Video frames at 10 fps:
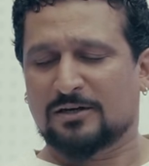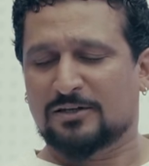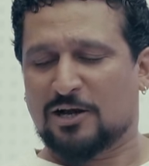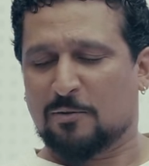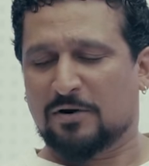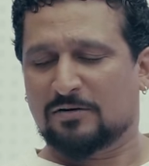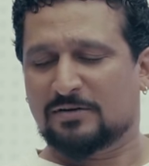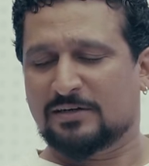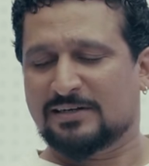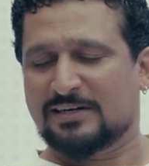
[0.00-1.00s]
Yamaha
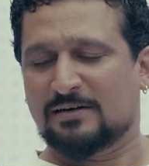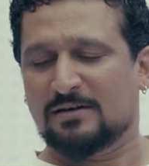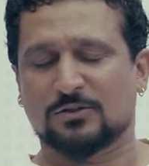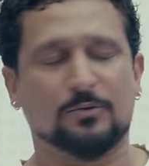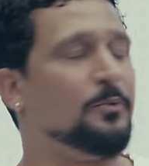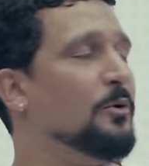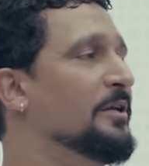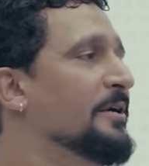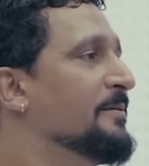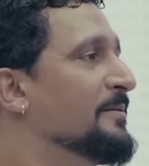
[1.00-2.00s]
treat India so
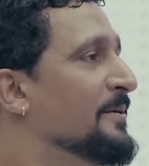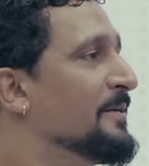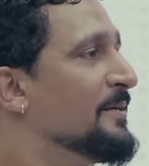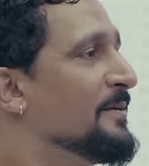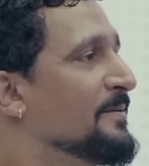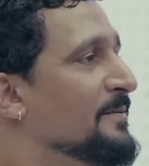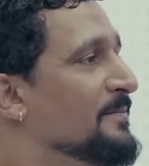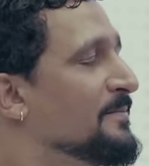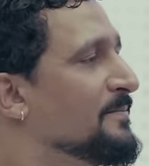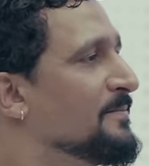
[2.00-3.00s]
poorly? Okay, so
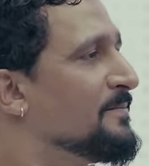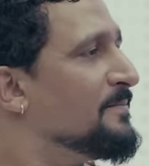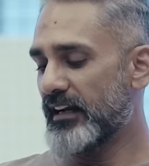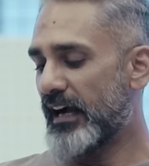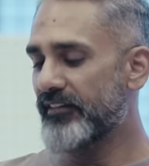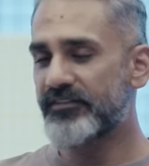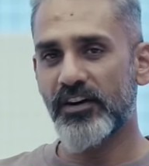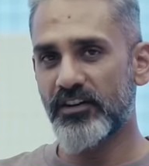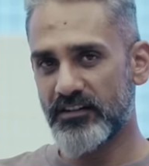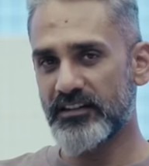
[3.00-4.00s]
look, I've
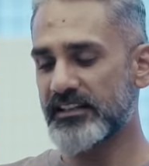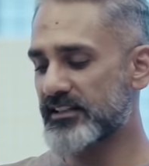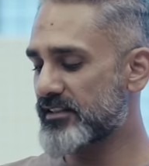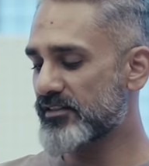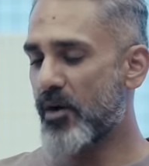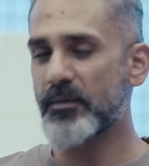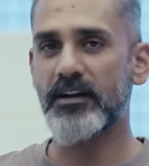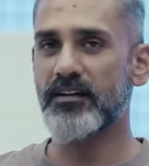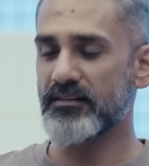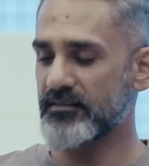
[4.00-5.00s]
heard this
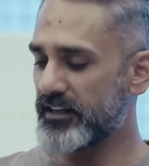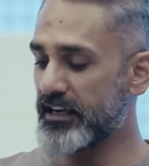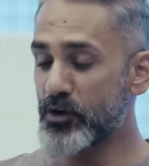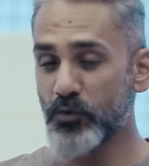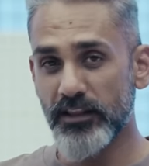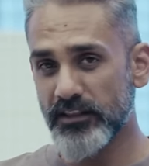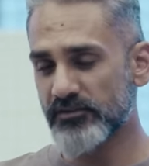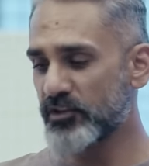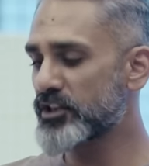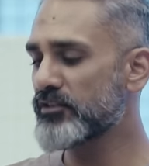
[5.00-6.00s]
comment, including this
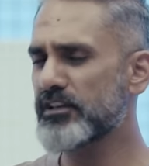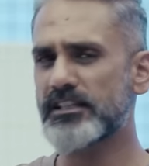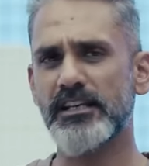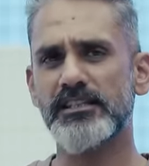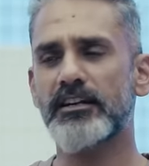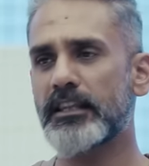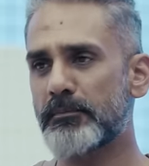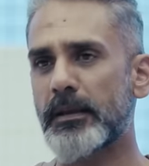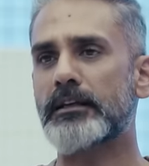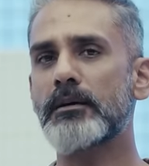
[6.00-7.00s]
version, which says that they
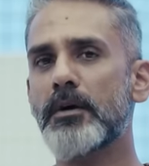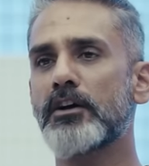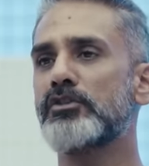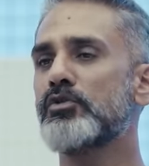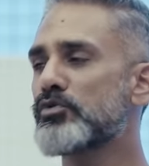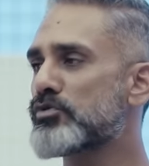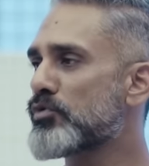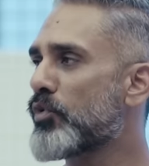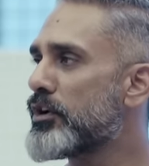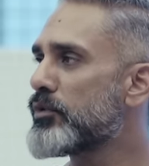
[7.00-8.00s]
picked up unused
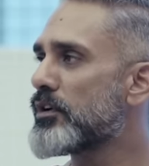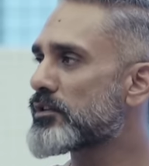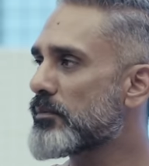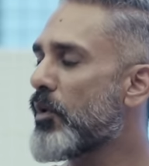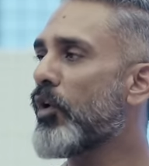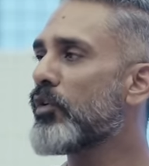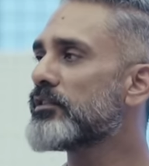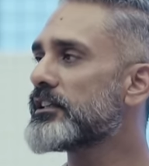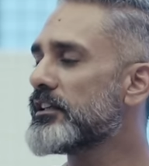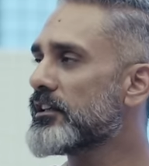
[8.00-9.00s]
sold units from all
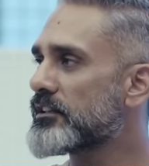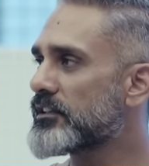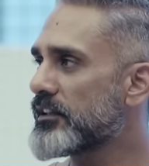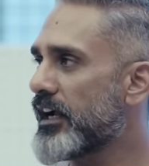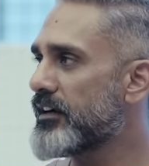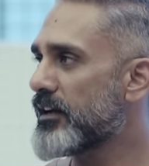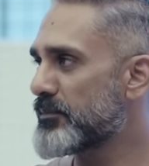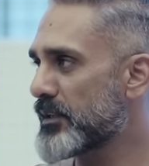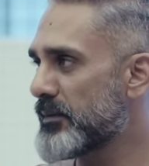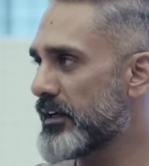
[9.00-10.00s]
over the earth and dumped them in